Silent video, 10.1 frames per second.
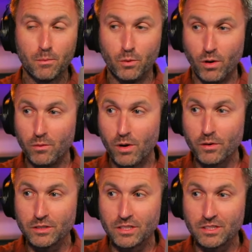But Ron
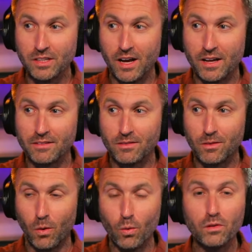Wotus has not
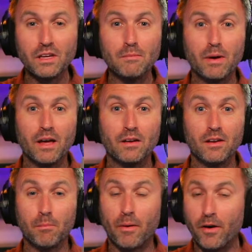only
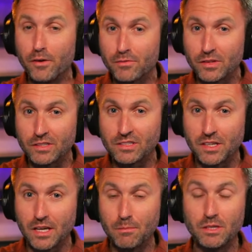been a part of this
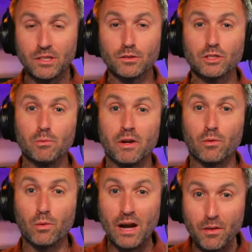team, he's also been
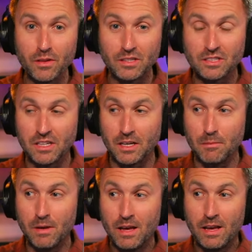around this
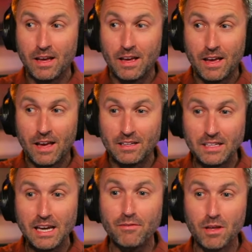team, and he
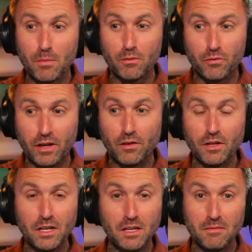gave them a
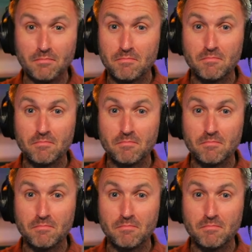very